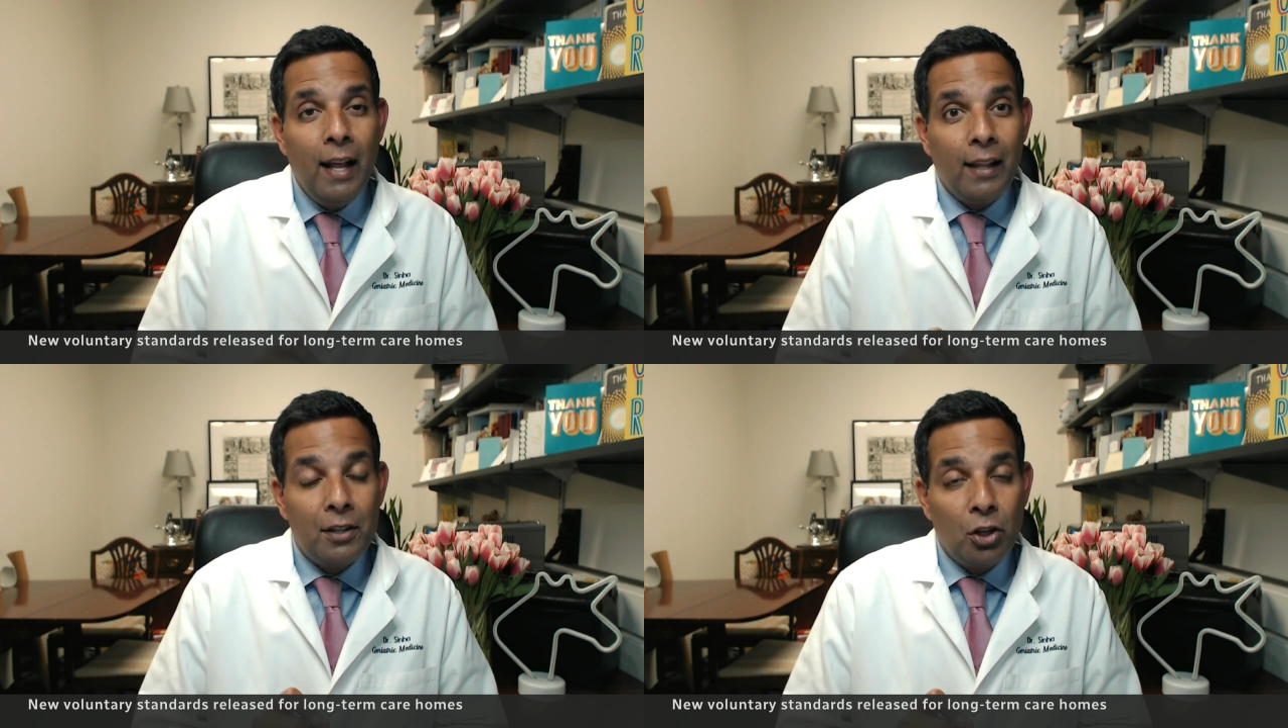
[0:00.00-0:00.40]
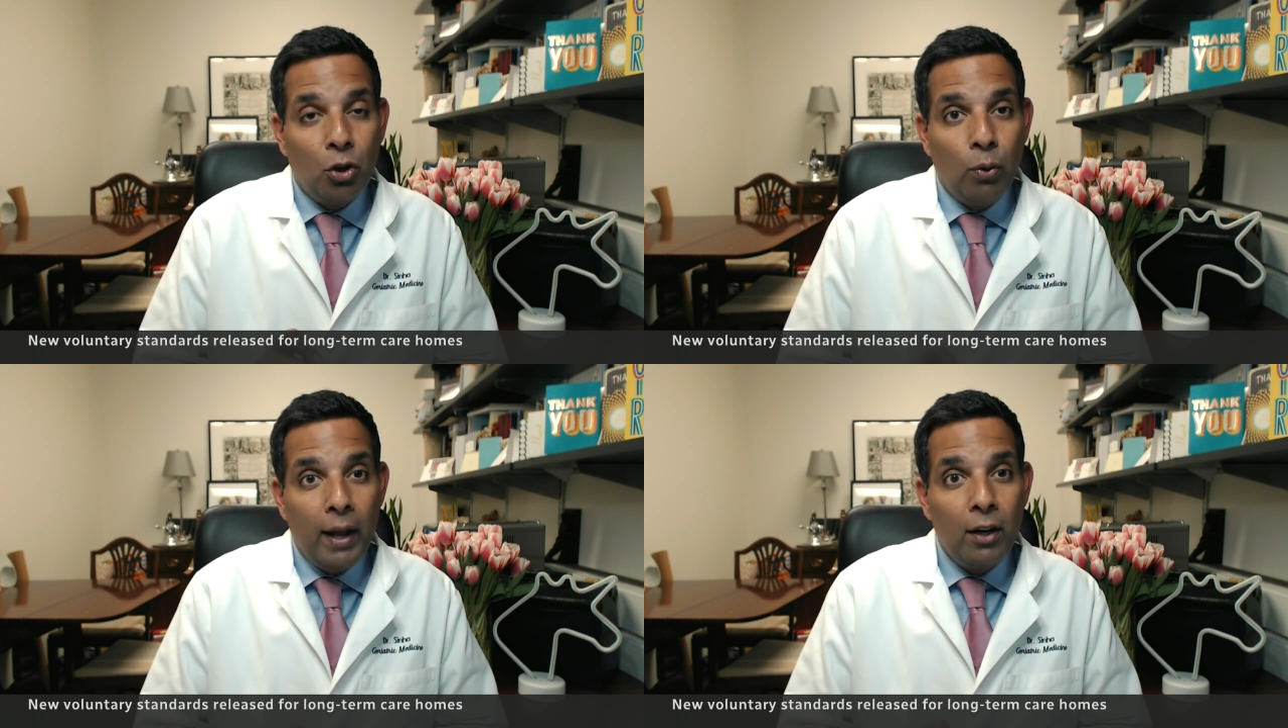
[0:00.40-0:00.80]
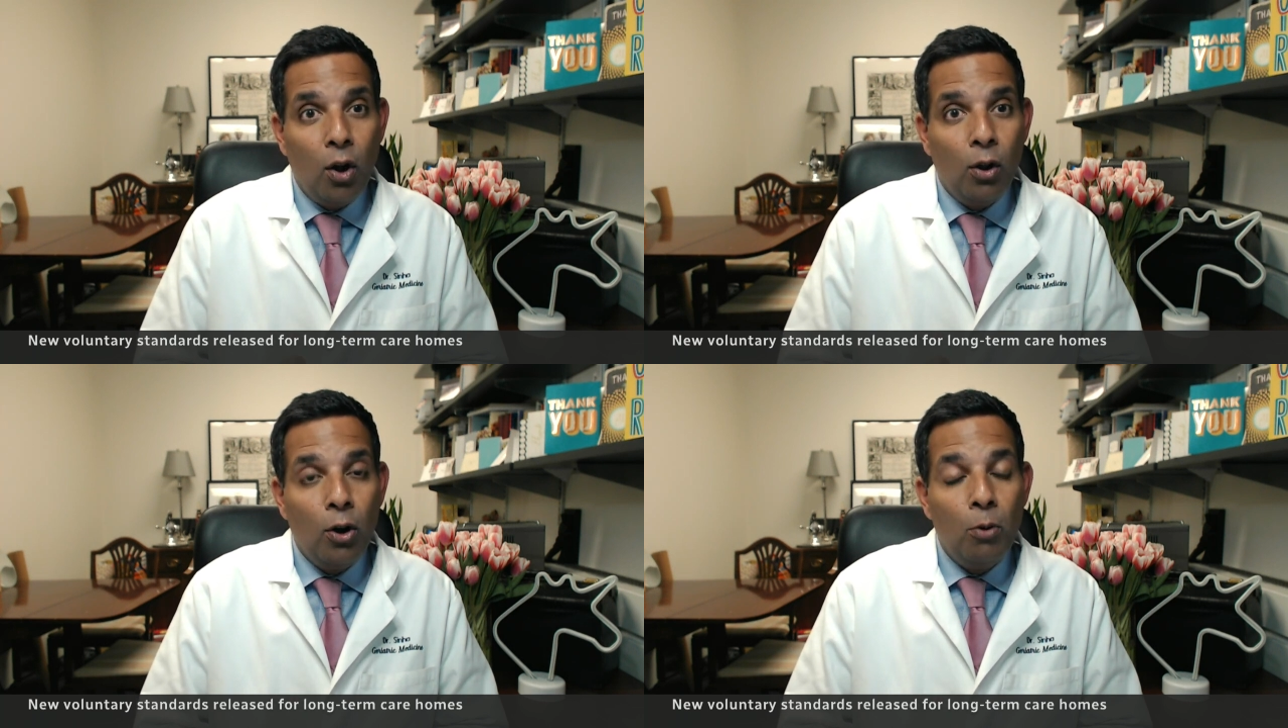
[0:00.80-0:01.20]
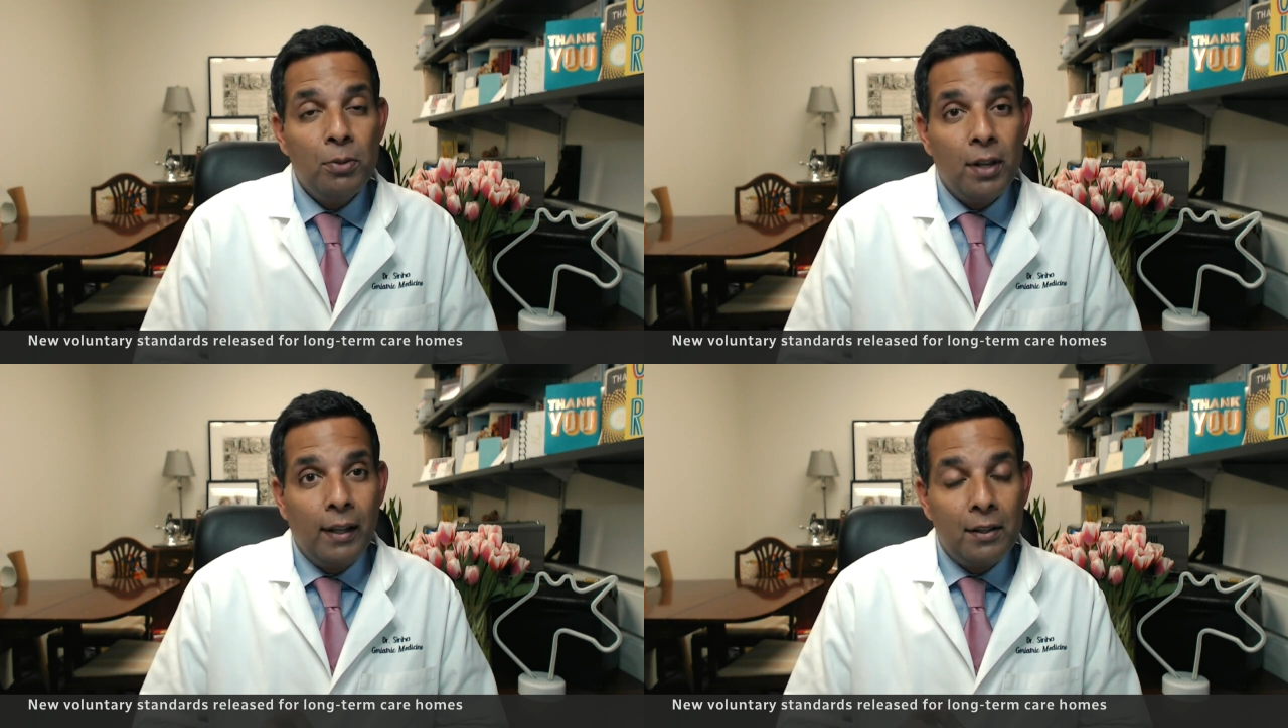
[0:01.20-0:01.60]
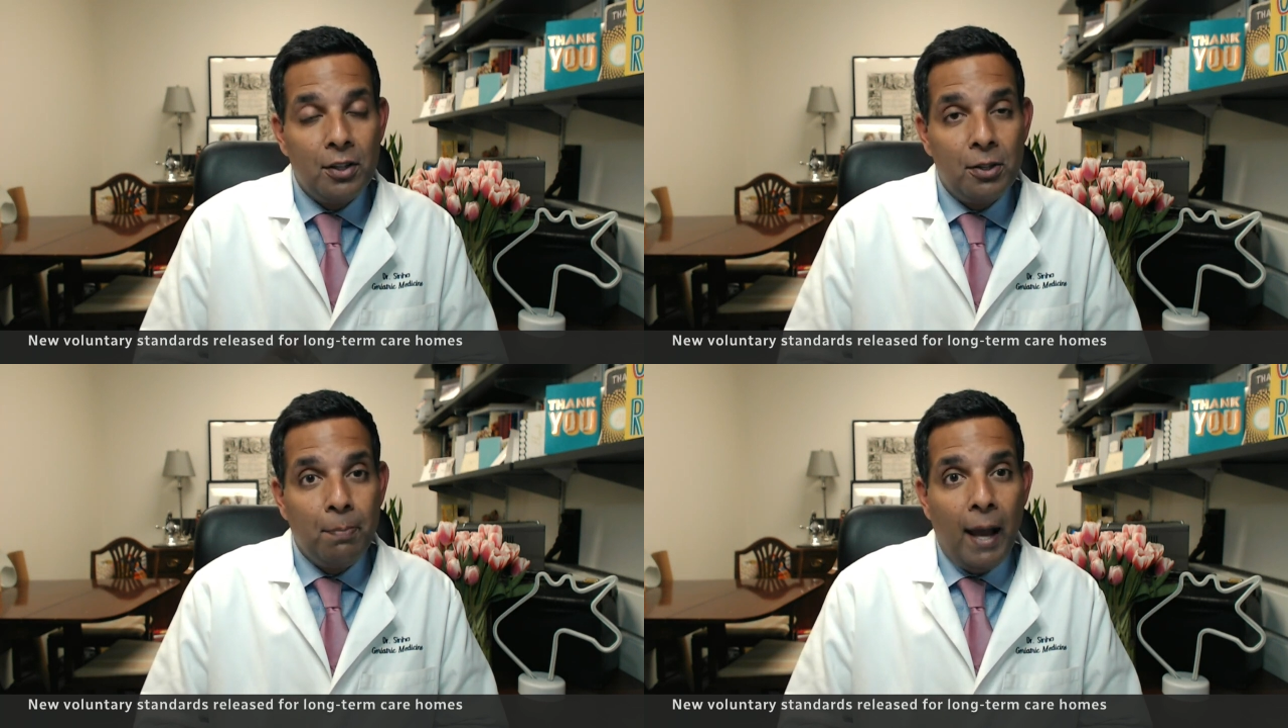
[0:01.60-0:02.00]
Let's accredit all homes, let's
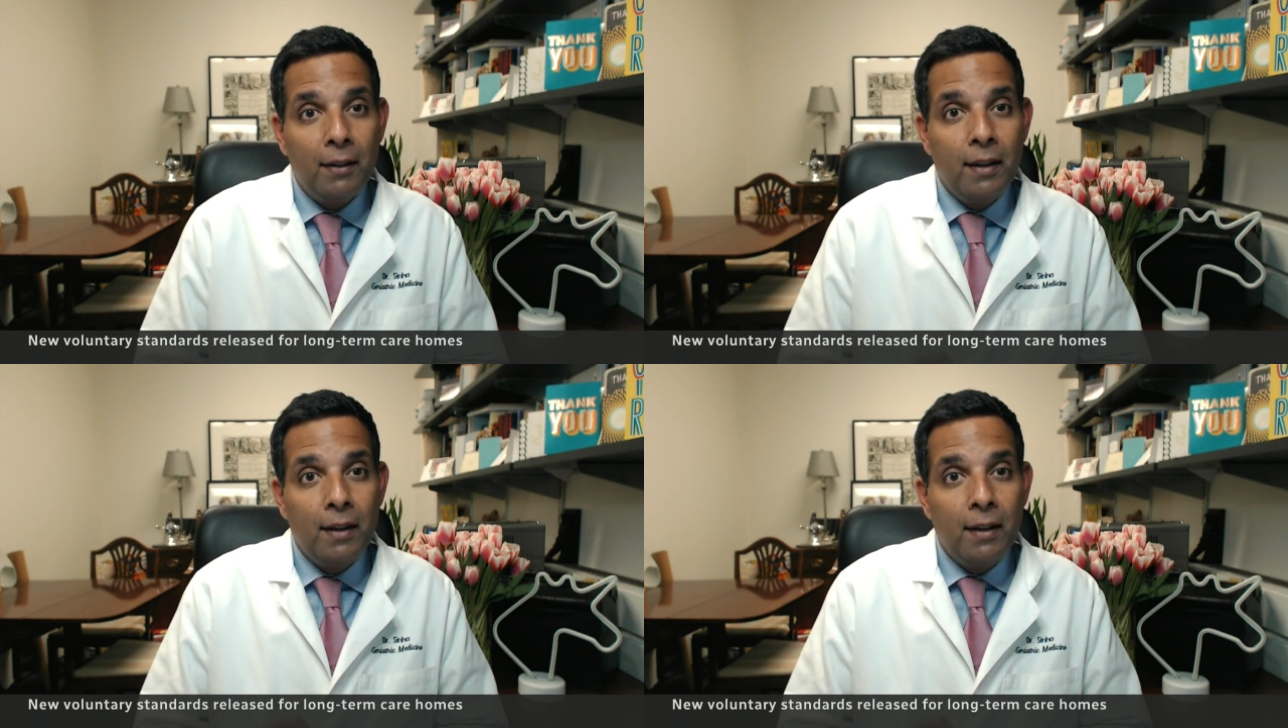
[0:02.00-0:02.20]
inspect,